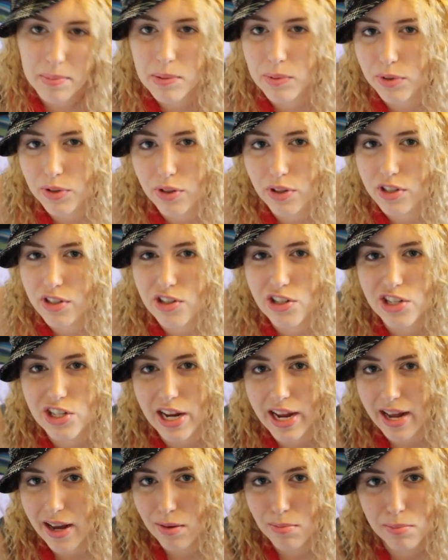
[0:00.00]
of people don't
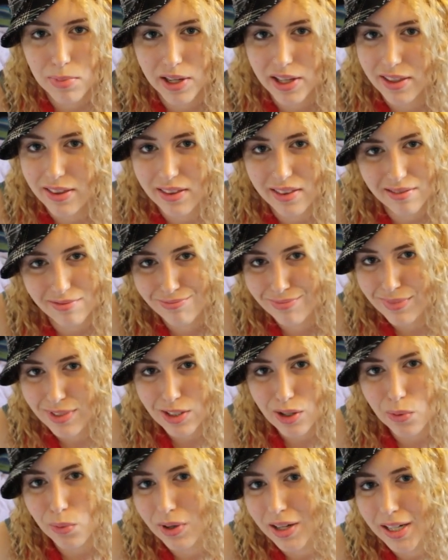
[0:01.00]
understand, but
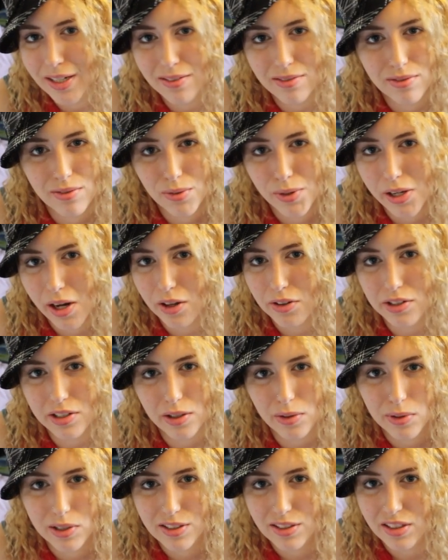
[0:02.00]
so what? We all
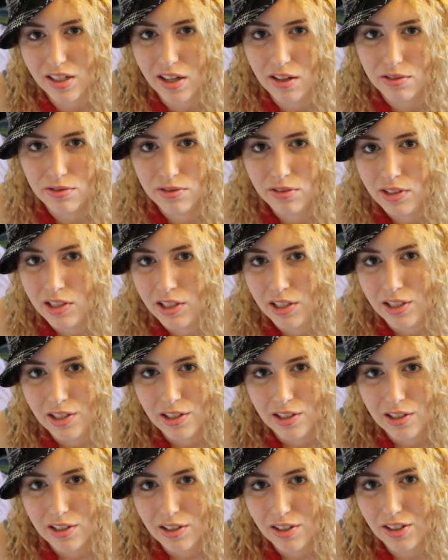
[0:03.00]
deal with stuff.
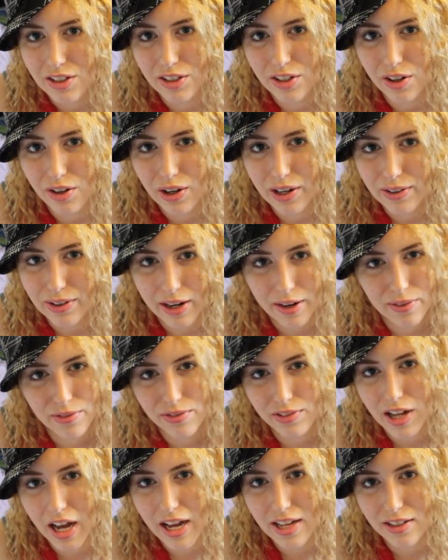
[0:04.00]
You know,
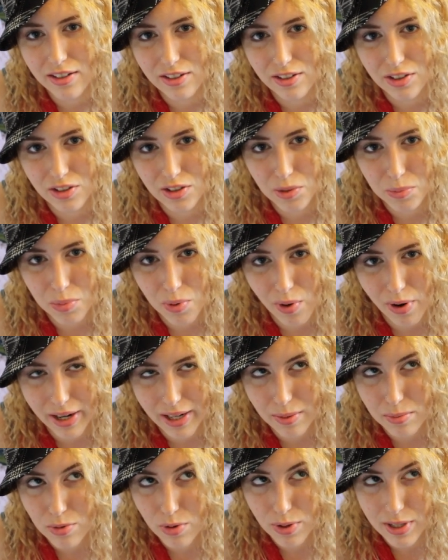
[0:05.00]
I've gotten to the
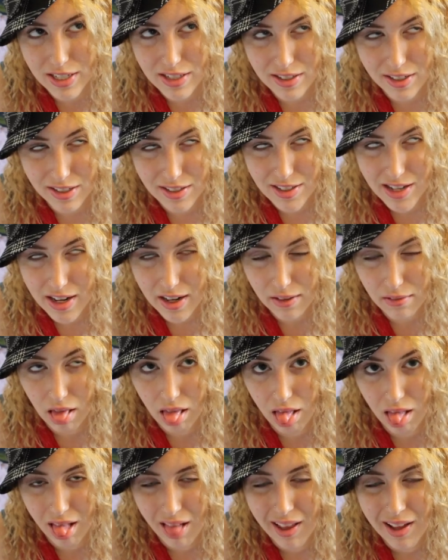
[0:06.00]
point, I'm 26 now,
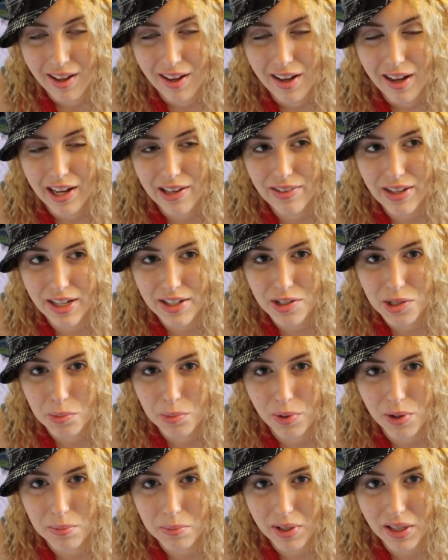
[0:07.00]
I've gotten to the
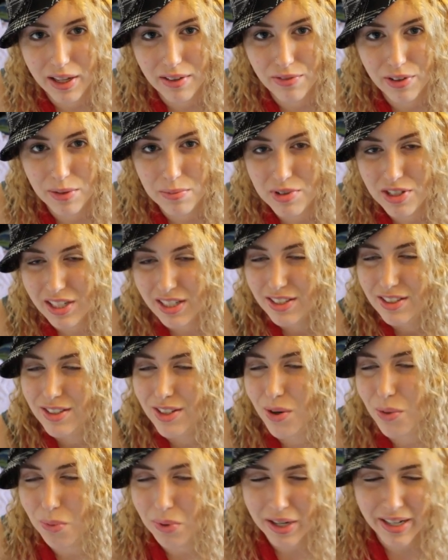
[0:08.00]
point in my life, I'm just like,
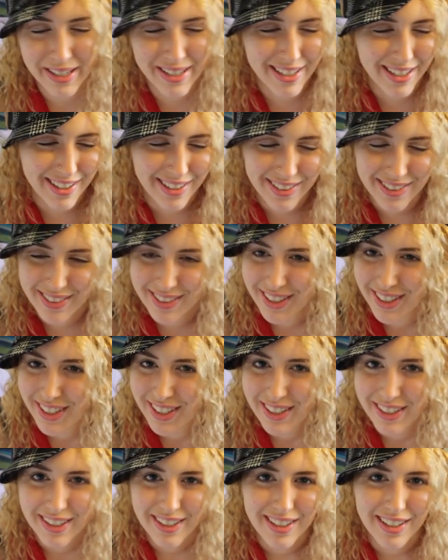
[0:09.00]
so what?
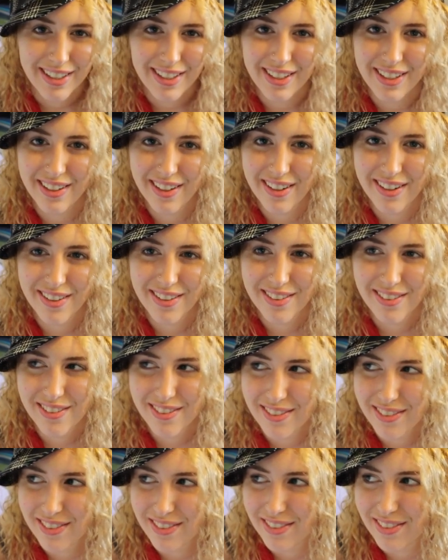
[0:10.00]
You
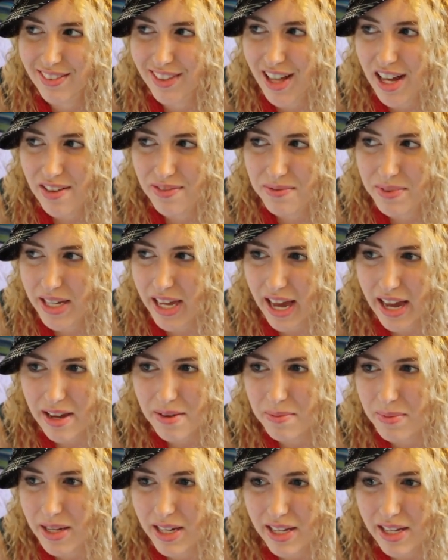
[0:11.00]
know, love me, hate